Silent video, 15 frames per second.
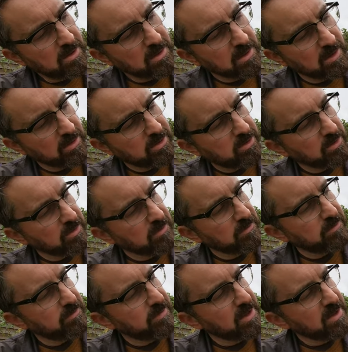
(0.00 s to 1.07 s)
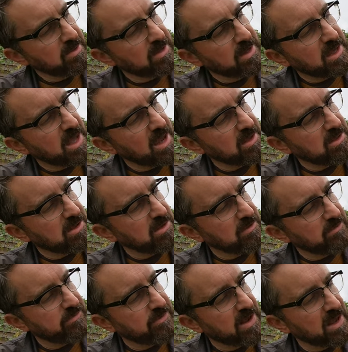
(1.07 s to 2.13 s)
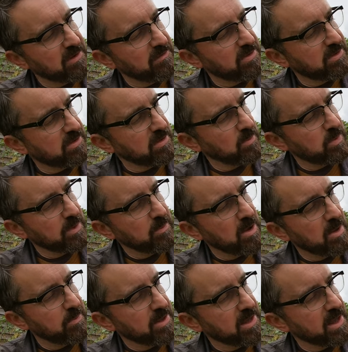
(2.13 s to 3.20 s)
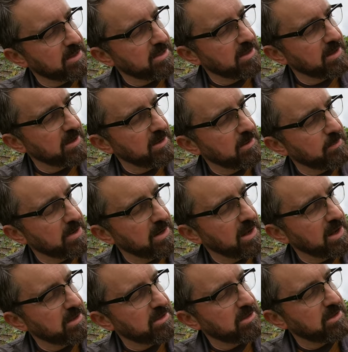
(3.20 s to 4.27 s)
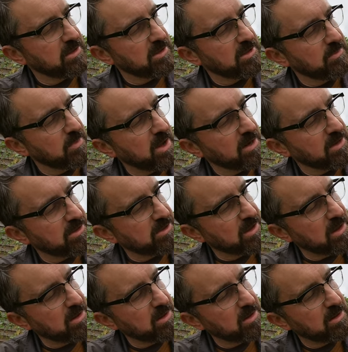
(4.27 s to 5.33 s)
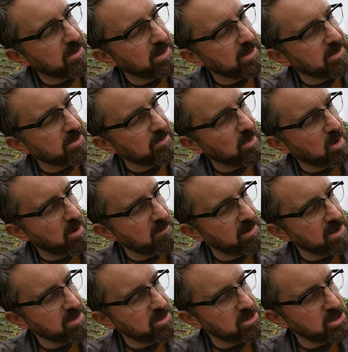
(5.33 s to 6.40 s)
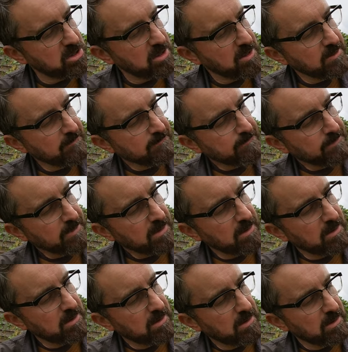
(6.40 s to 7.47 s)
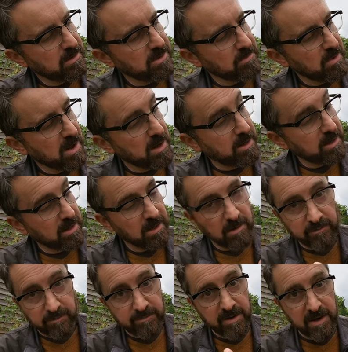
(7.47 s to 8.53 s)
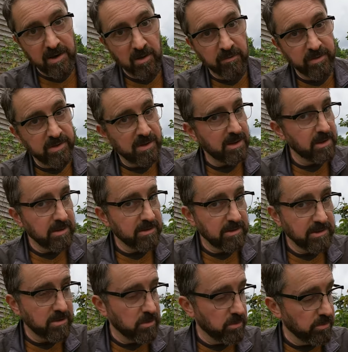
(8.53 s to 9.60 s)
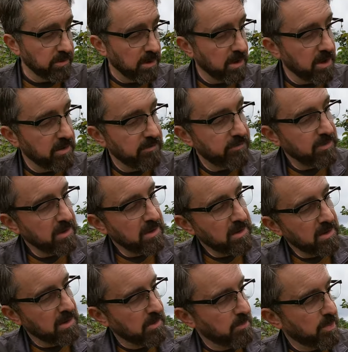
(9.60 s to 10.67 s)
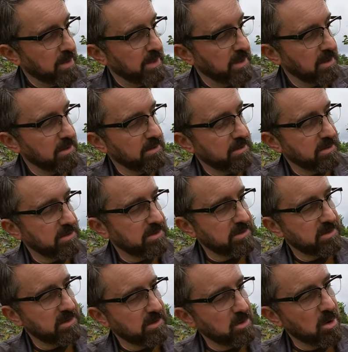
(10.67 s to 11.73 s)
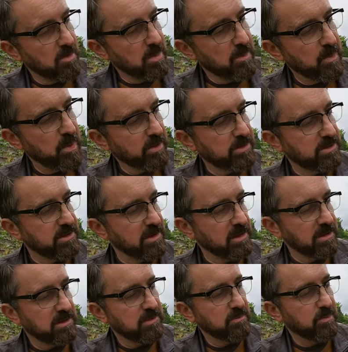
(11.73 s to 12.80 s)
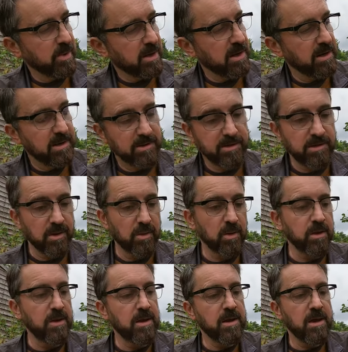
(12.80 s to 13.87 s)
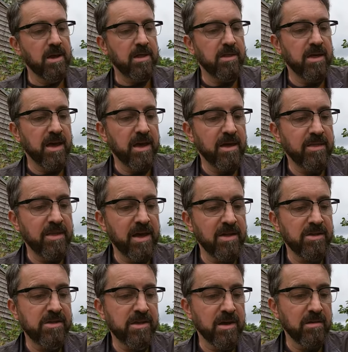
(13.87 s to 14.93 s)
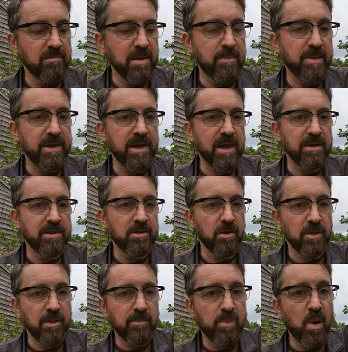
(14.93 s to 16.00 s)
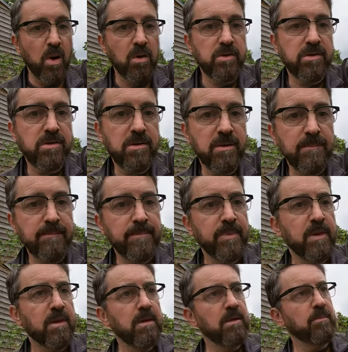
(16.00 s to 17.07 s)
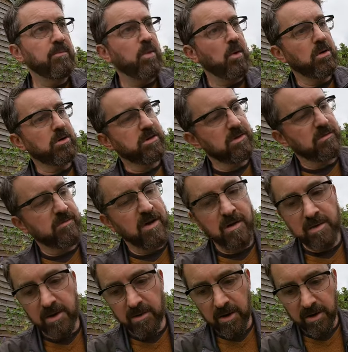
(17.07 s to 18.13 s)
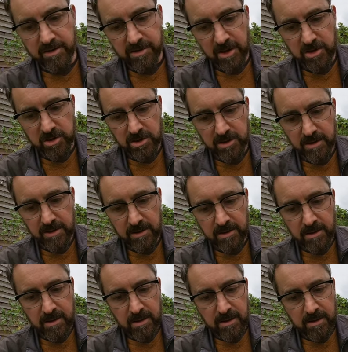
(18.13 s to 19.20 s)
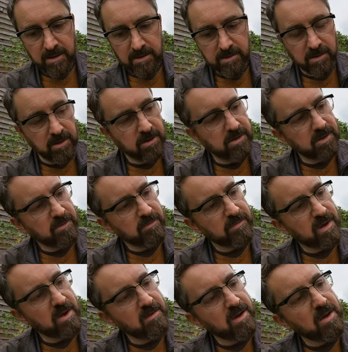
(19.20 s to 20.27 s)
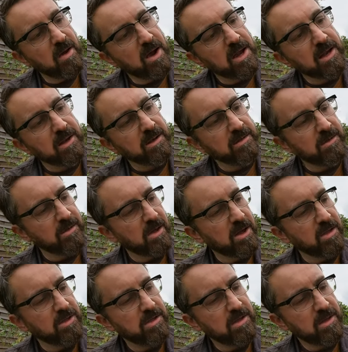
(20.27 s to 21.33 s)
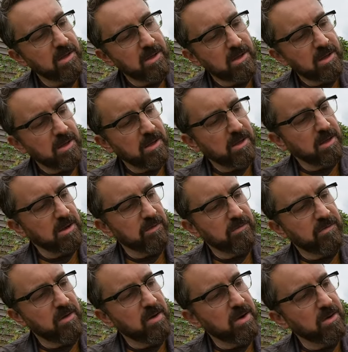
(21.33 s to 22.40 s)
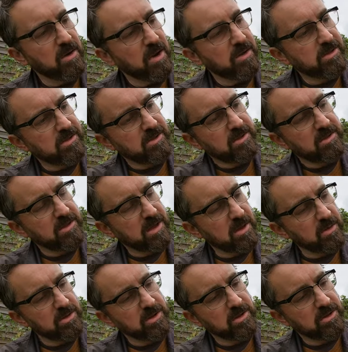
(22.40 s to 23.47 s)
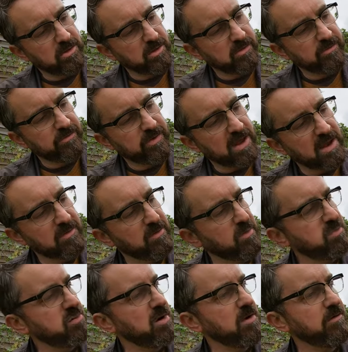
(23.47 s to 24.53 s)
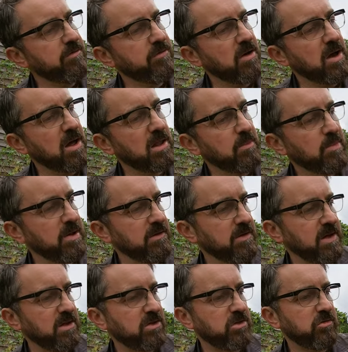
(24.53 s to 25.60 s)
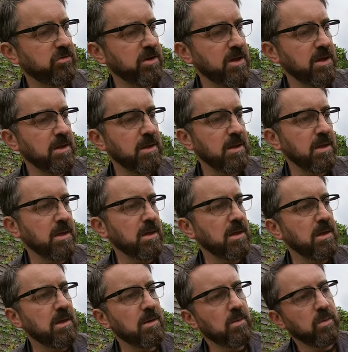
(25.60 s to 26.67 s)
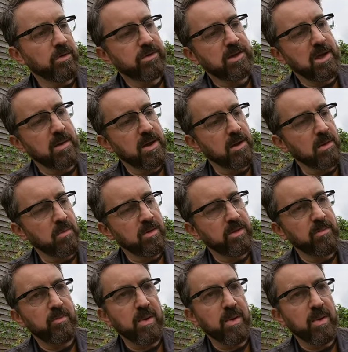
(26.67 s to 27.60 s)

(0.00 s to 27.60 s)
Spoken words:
you know, sort of indicators of flavors that we might be getting a bit later. So there's some honeysuckle, there's some orange, there's some honey, fairly obviously as it's called the Hive, a bee, a copper pot still, some barley and so on there. And that's replicated on the box. The box is very nice actually. So you see, very highly designed, they're very nice, tells you a sort of flavour profile, a bit of history, what's going on with the